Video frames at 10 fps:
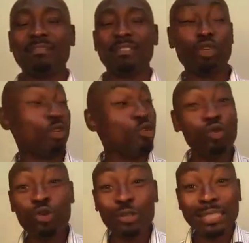So
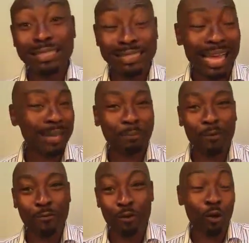you know the type
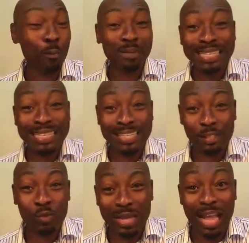of
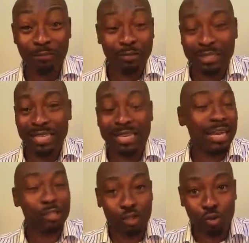comedians we have today
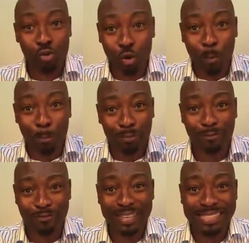as so-called
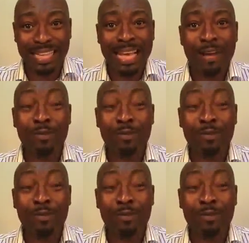prophets.